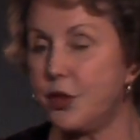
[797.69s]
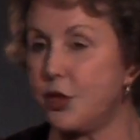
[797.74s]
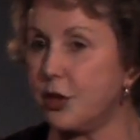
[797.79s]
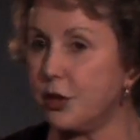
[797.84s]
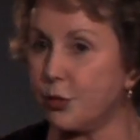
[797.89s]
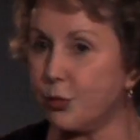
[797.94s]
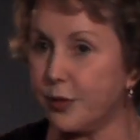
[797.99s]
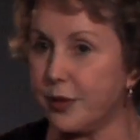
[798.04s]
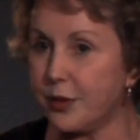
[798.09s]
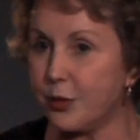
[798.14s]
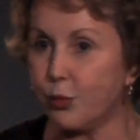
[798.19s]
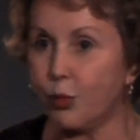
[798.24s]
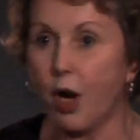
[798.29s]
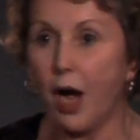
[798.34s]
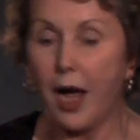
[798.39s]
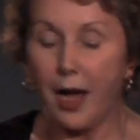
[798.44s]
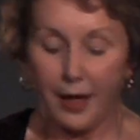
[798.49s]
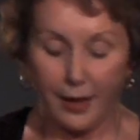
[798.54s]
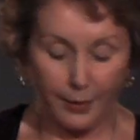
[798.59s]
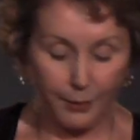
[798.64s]
children's
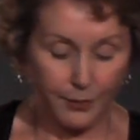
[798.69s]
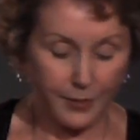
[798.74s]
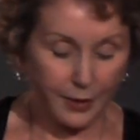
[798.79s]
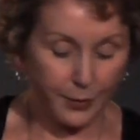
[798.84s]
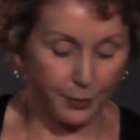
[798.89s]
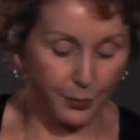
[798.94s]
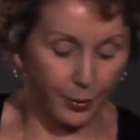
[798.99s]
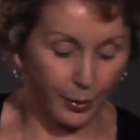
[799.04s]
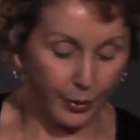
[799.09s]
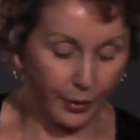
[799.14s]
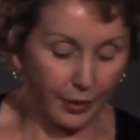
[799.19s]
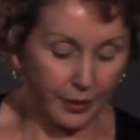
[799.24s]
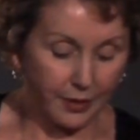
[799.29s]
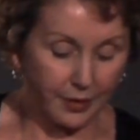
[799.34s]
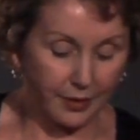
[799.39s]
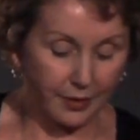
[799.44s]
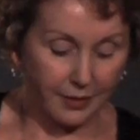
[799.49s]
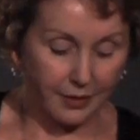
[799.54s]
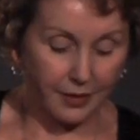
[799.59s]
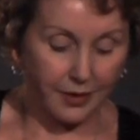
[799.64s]
rhymes,
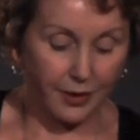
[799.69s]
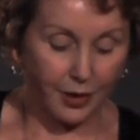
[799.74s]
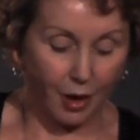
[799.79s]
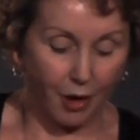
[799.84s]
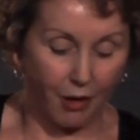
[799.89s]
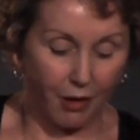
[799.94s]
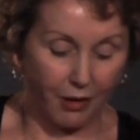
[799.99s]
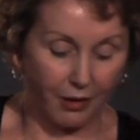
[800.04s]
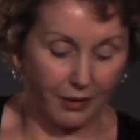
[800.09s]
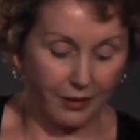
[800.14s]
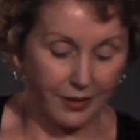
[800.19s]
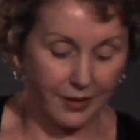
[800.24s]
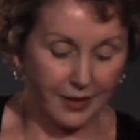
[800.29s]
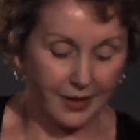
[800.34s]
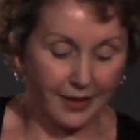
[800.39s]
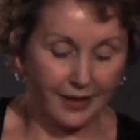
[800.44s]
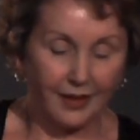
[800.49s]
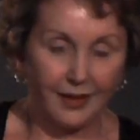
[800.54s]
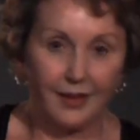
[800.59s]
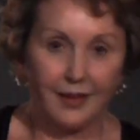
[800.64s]
books, and
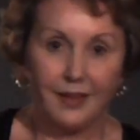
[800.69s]
songs.